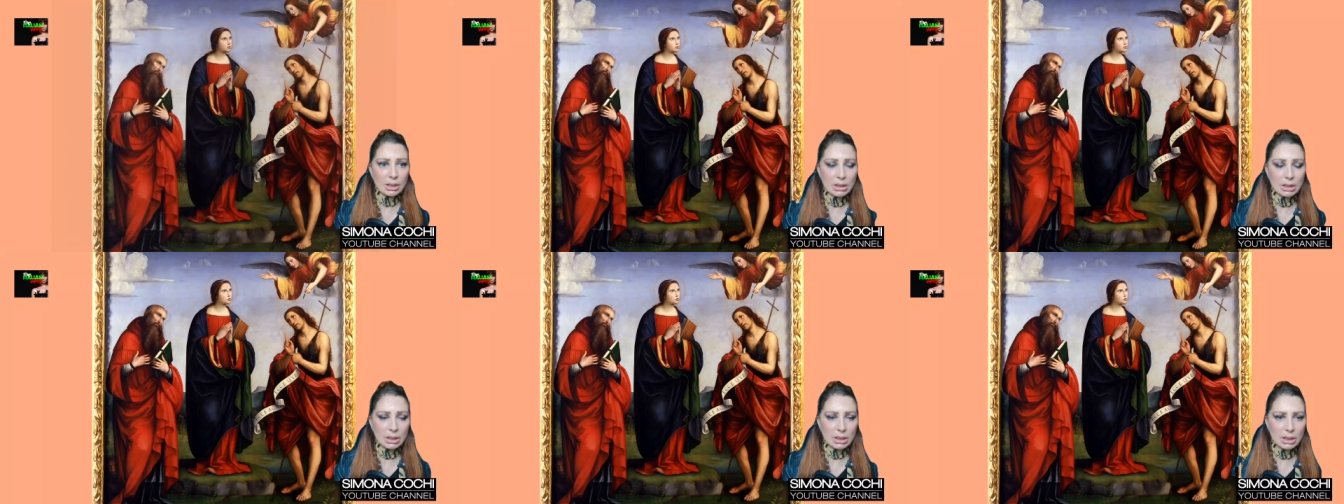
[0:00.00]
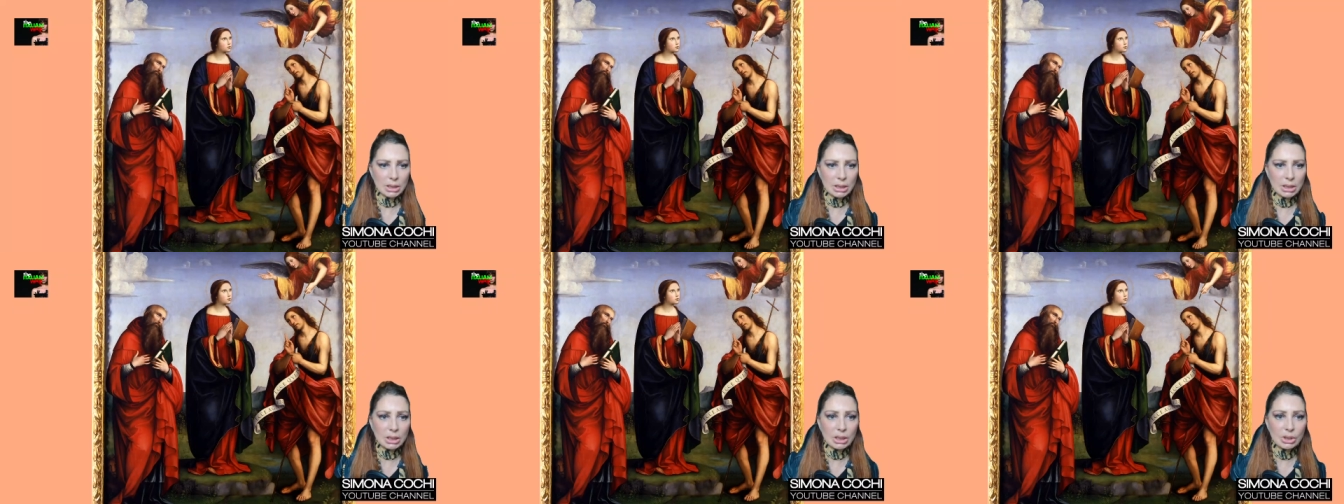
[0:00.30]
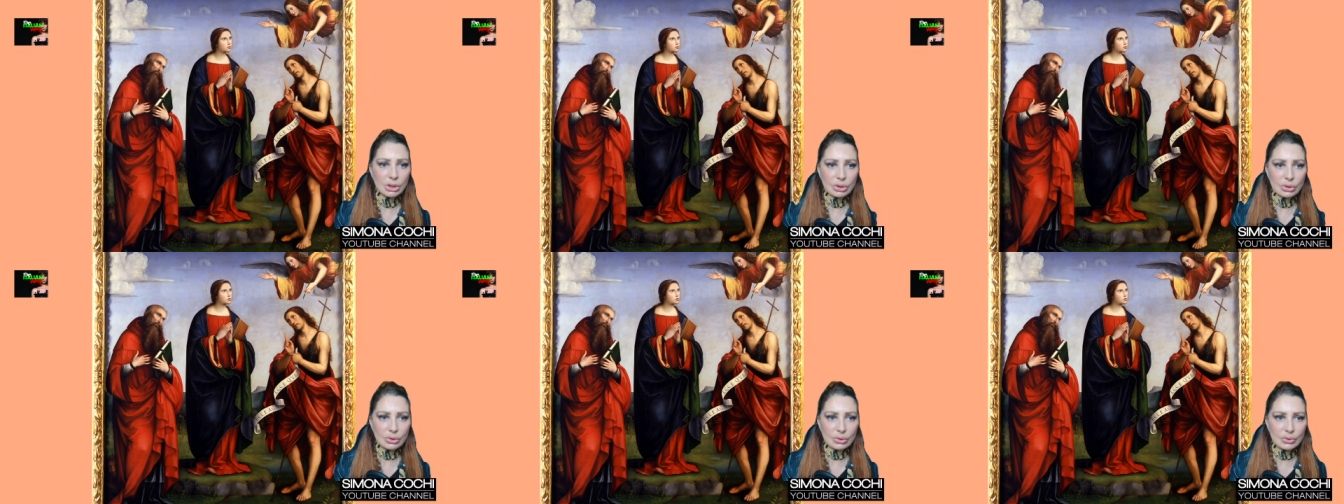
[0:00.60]
he
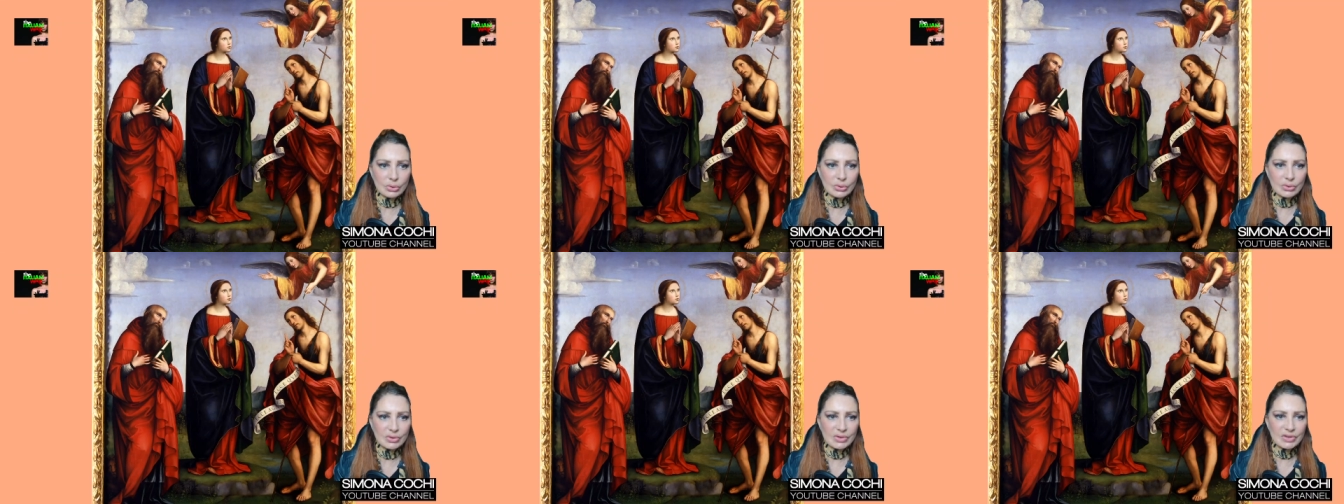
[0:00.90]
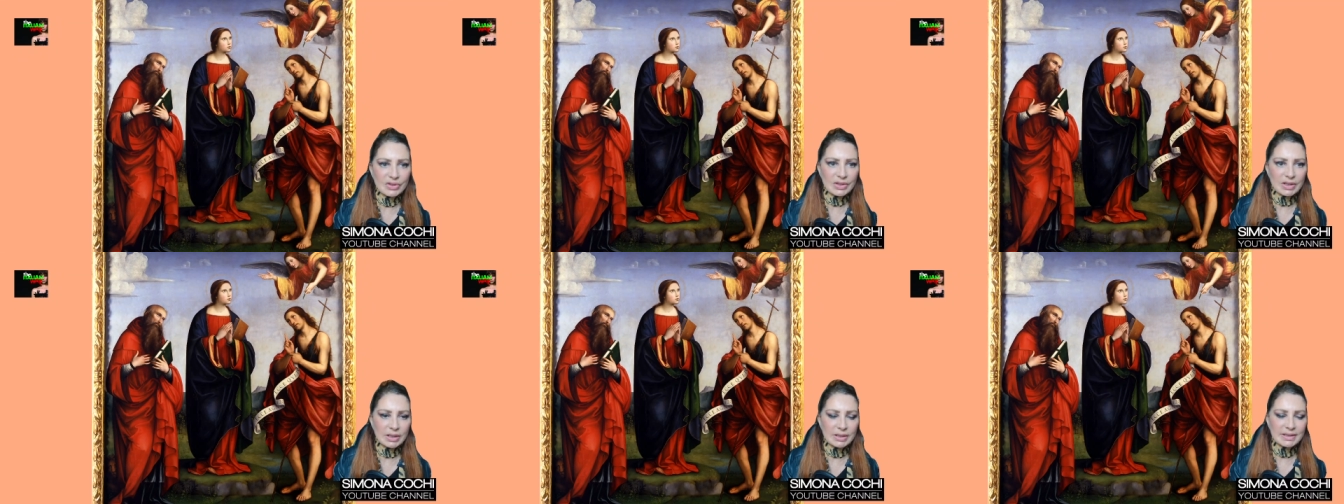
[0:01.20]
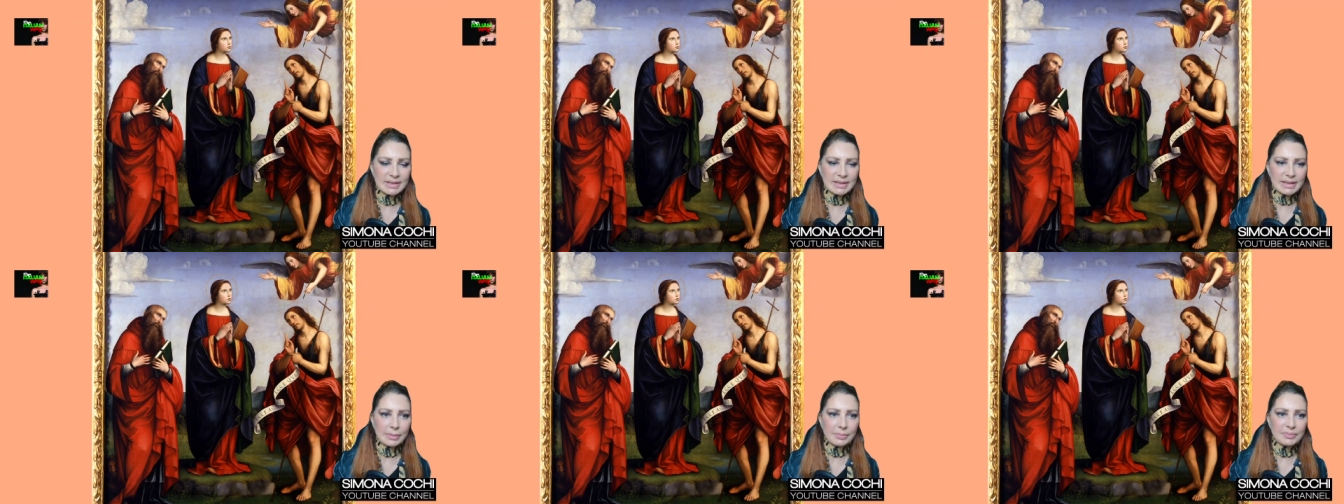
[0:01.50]
used
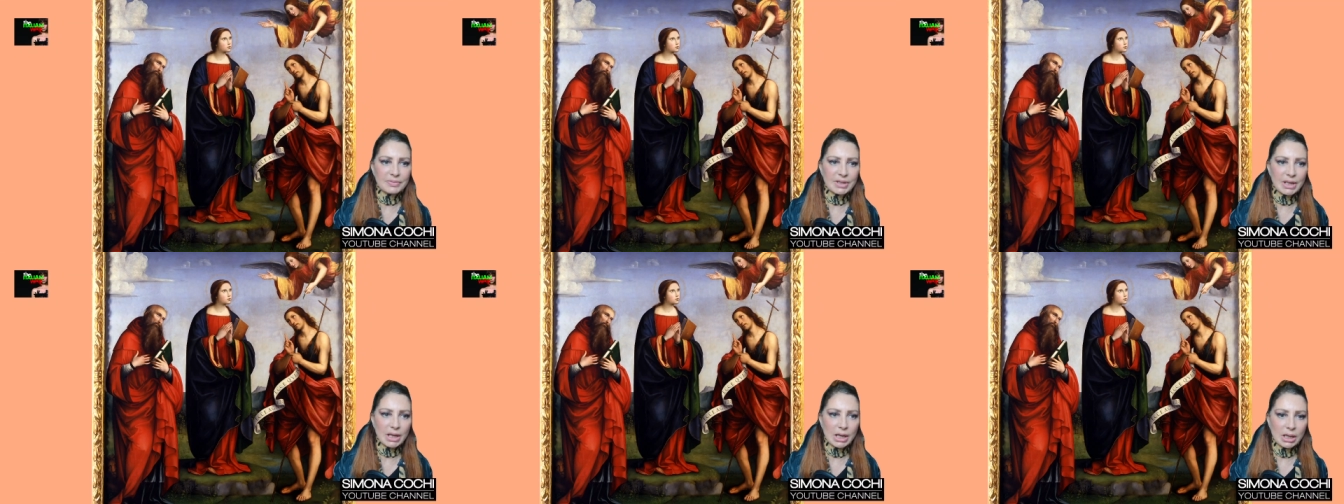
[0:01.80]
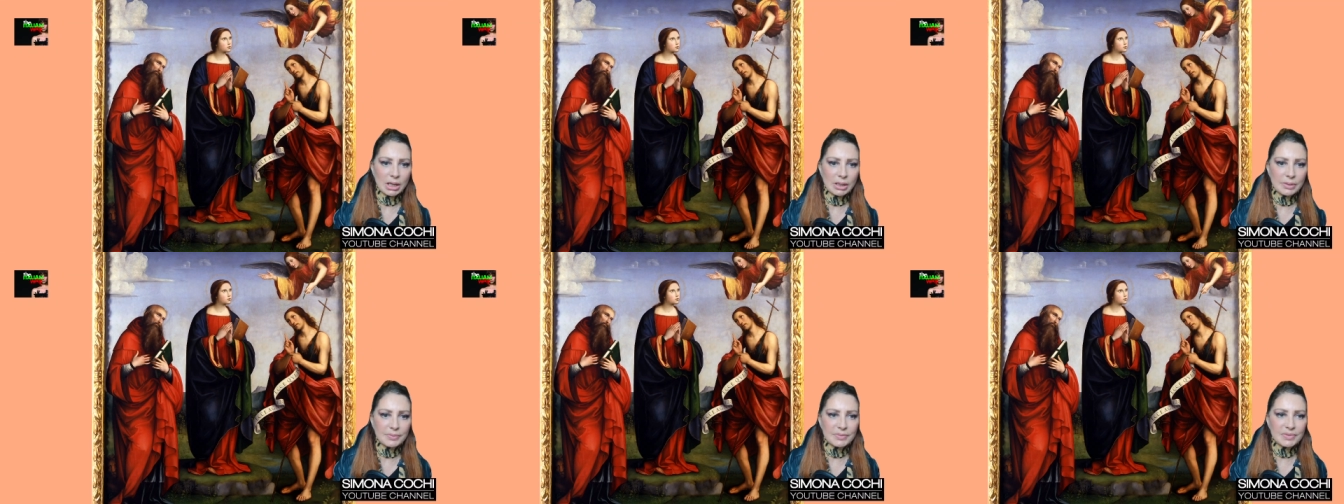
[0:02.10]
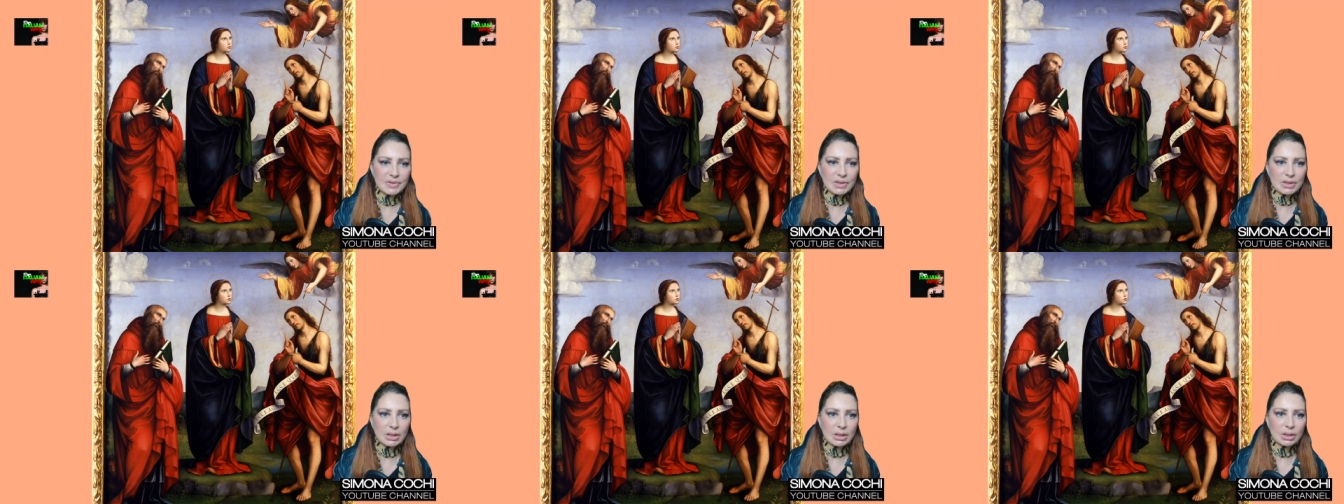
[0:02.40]

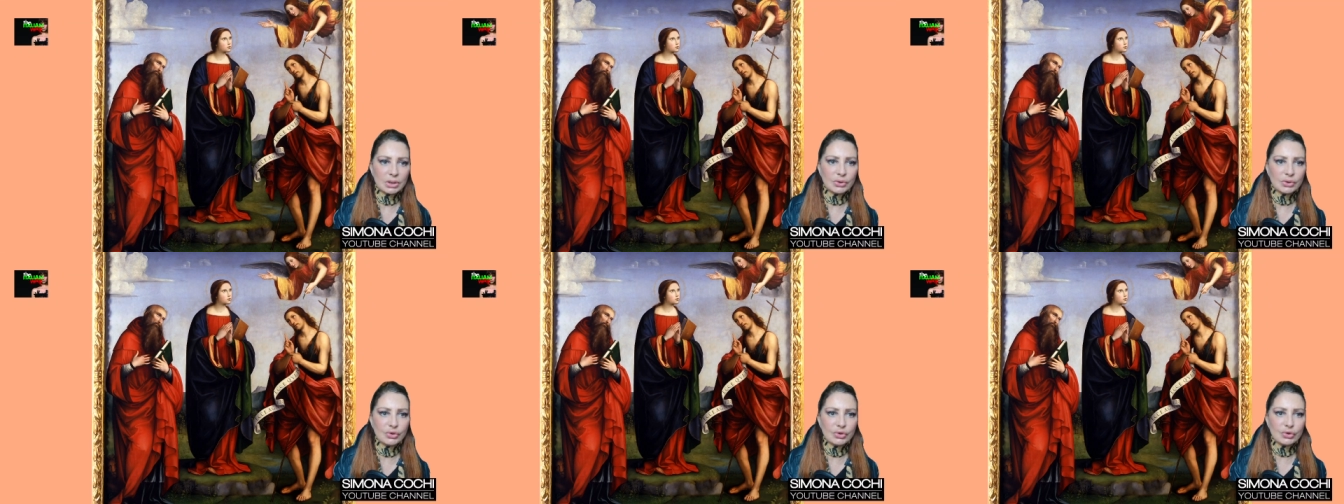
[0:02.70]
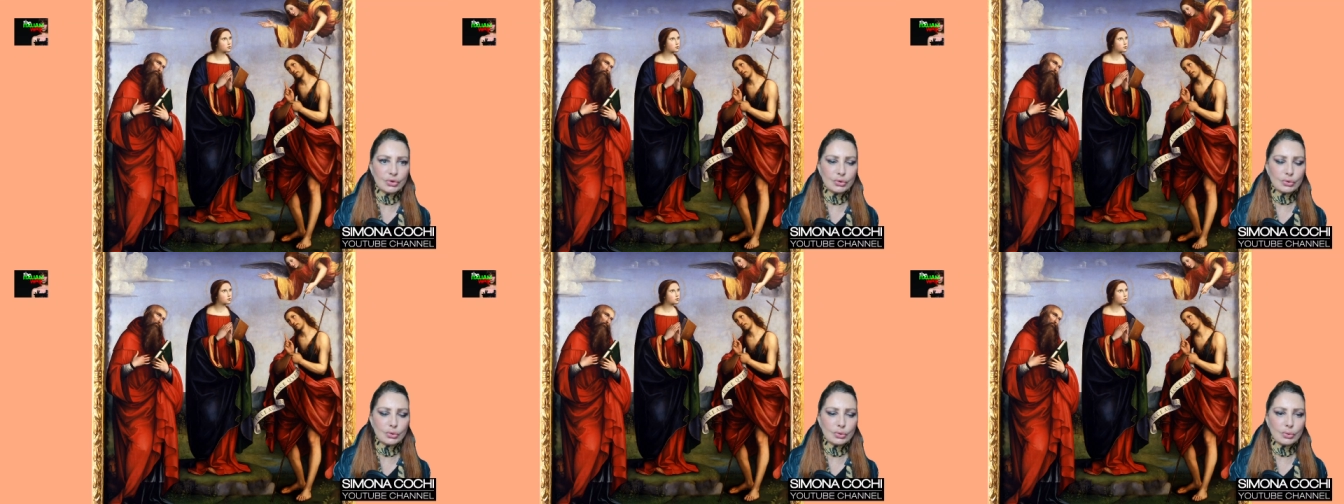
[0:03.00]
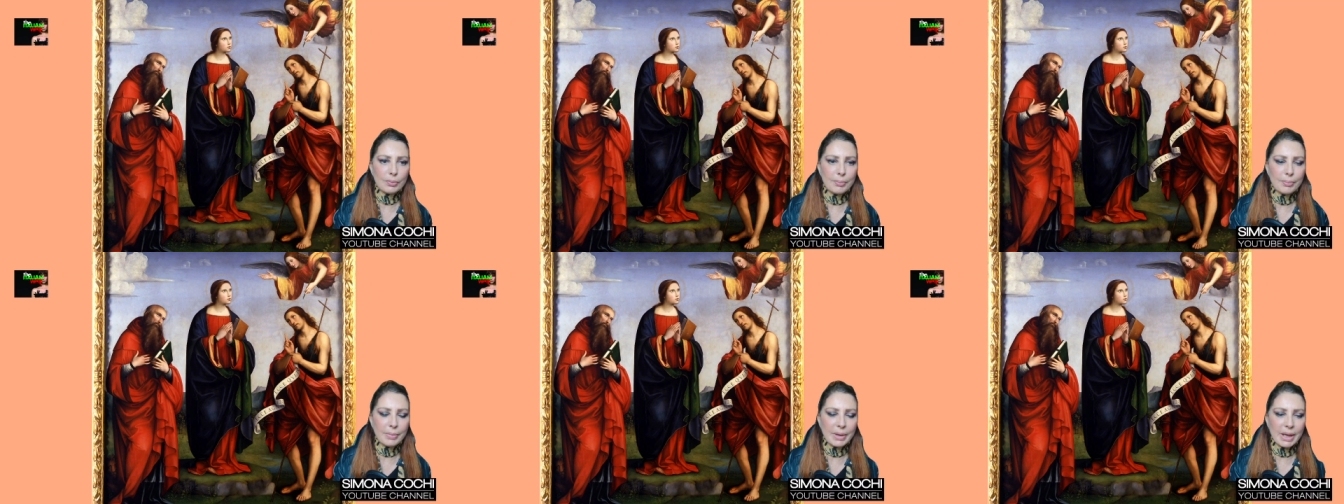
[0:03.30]
sometimes
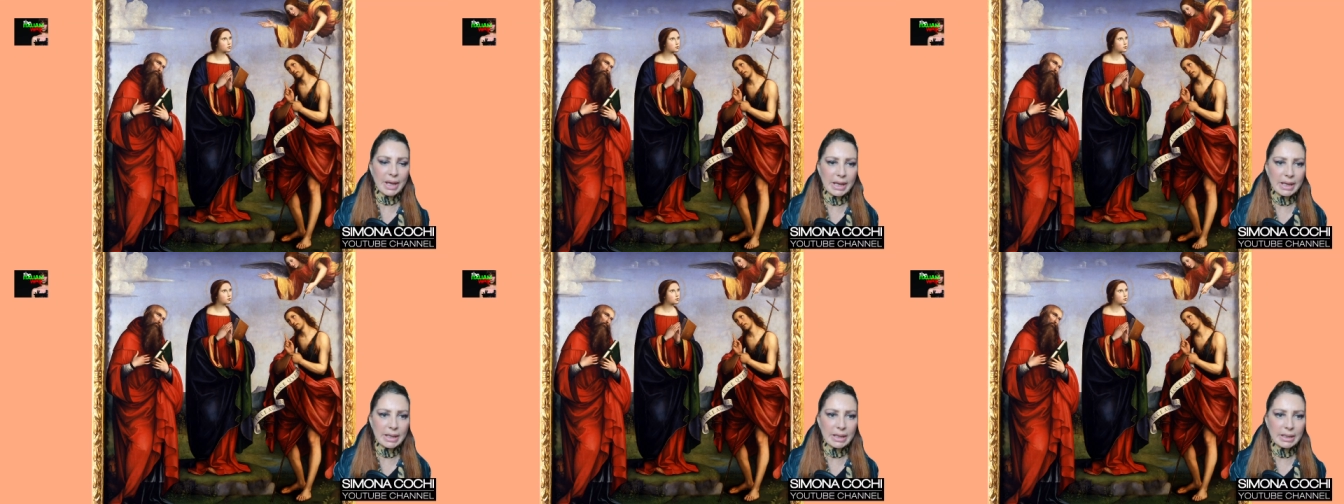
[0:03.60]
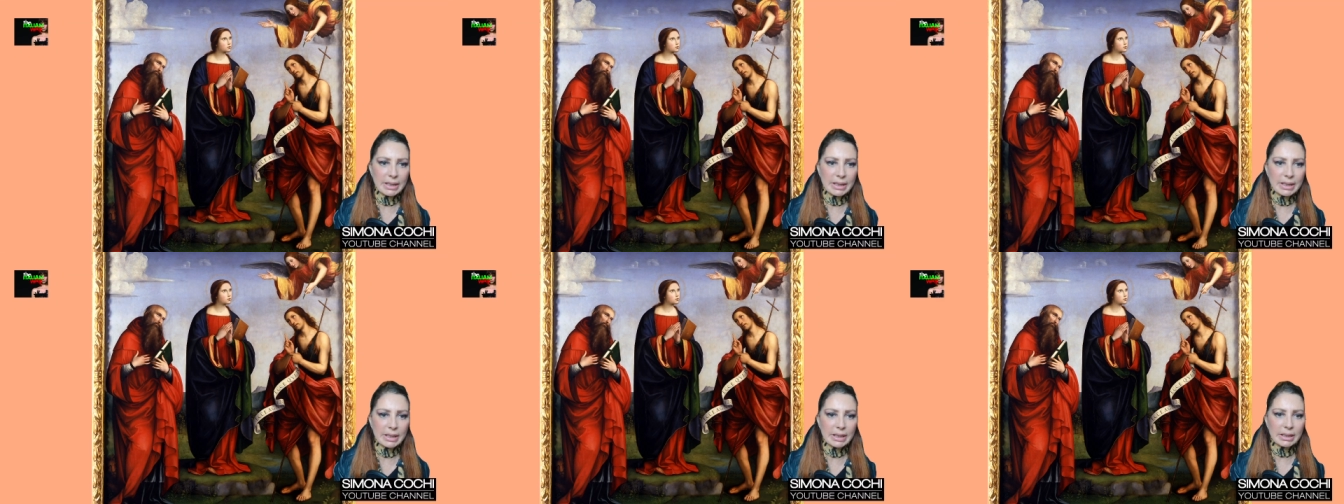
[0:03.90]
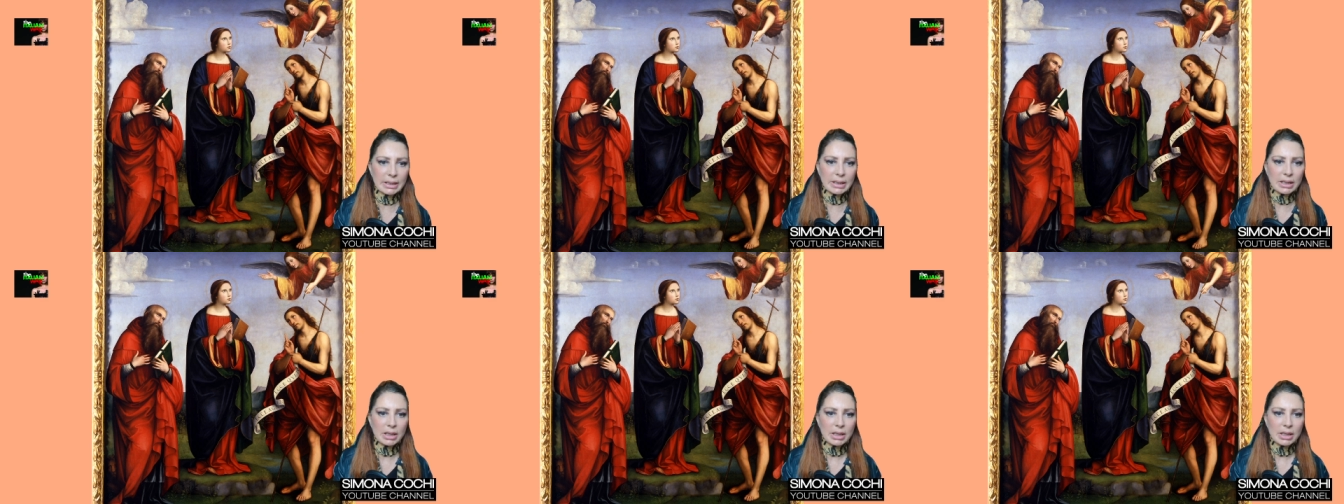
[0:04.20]
to make